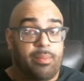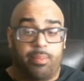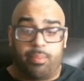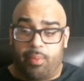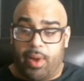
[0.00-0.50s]

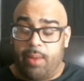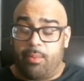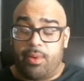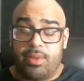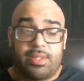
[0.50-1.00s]
Bray
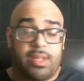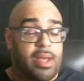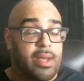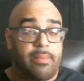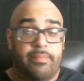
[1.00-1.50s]
was
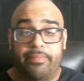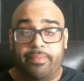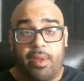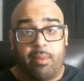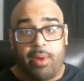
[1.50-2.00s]

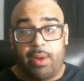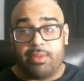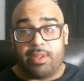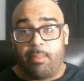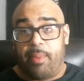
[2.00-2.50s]

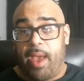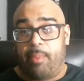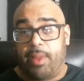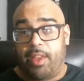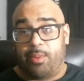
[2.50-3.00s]
in a bad place with